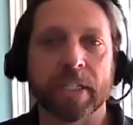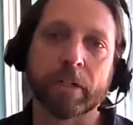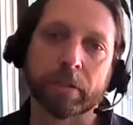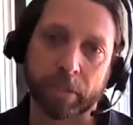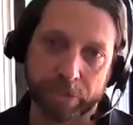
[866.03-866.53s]
and
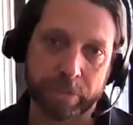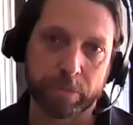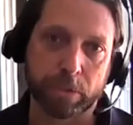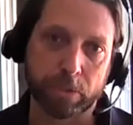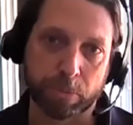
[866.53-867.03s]
our
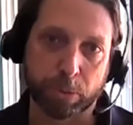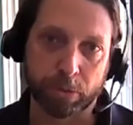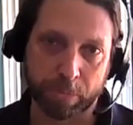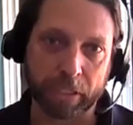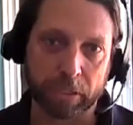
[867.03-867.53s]
customers'
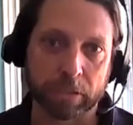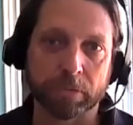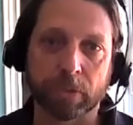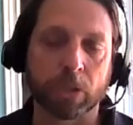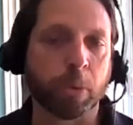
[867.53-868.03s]

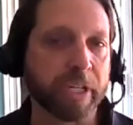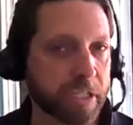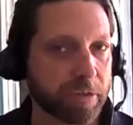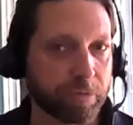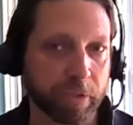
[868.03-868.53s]
perspective are quite
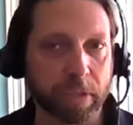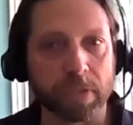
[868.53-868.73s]
different.